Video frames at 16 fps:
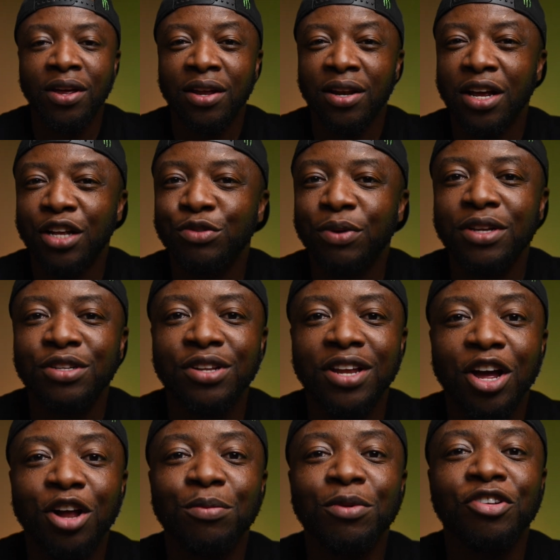That's why today
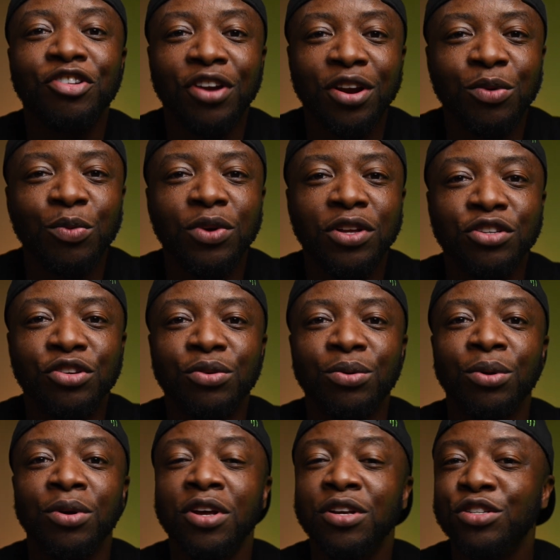I'll be sharing with
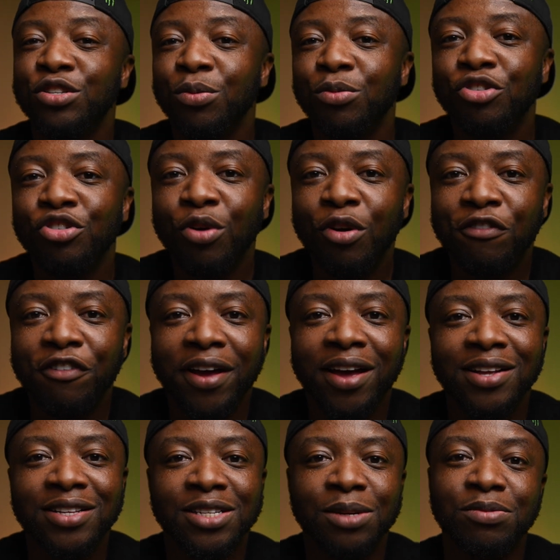you some
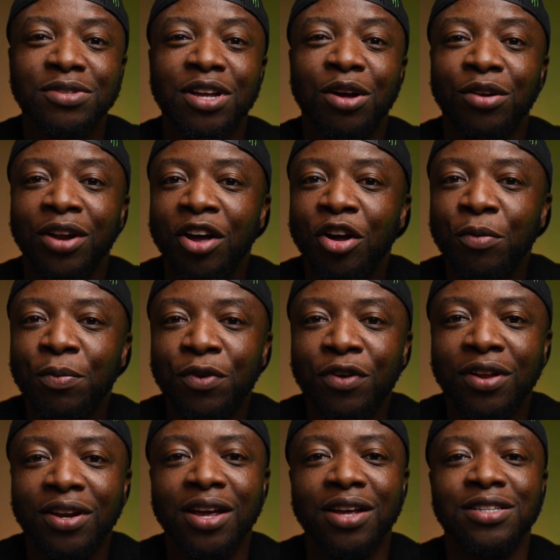surefire tips that will help you
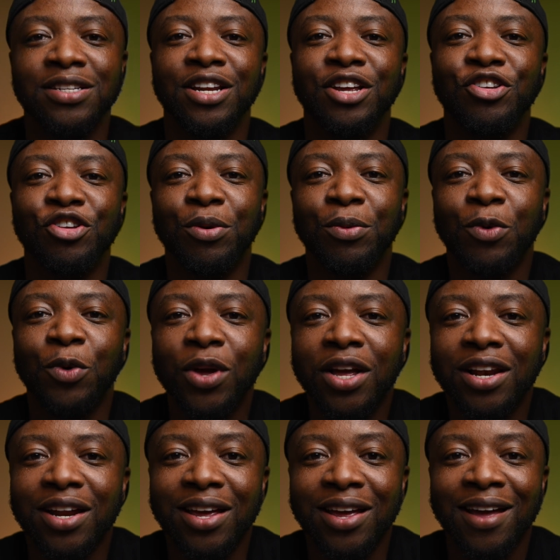in getting a job
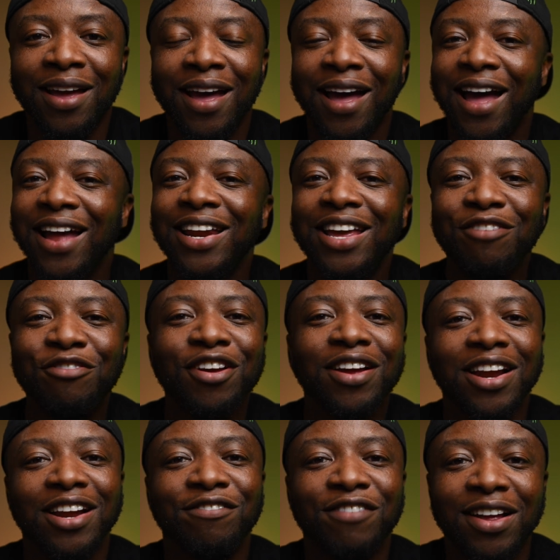quickly and give you
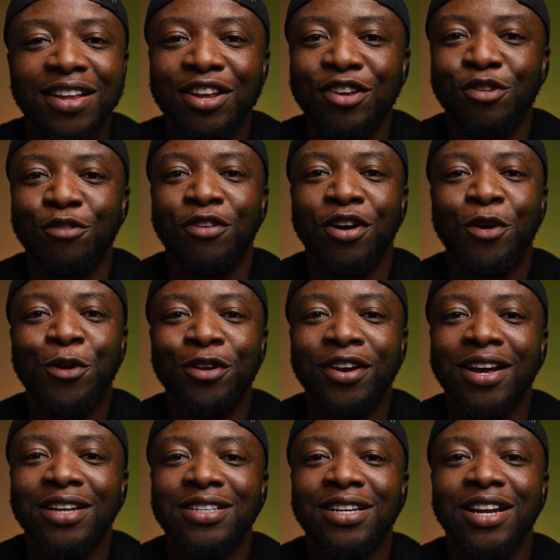an advantage over
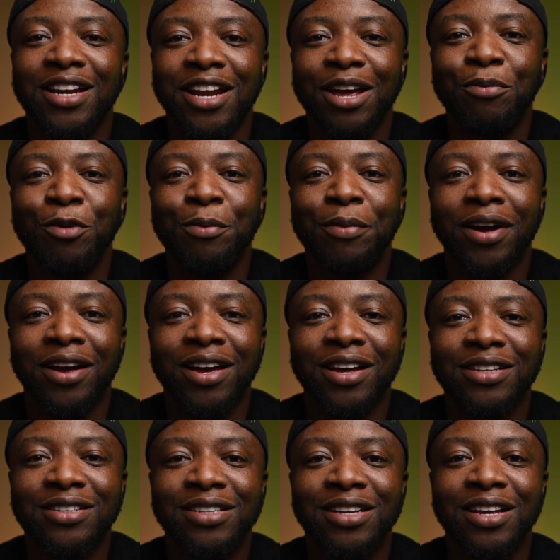others in the labor
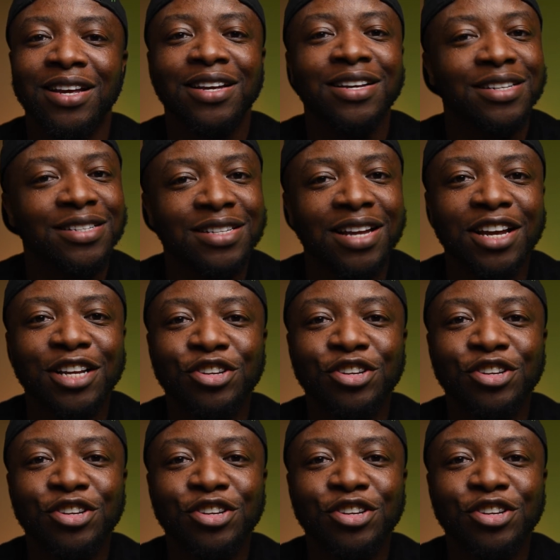market. Stay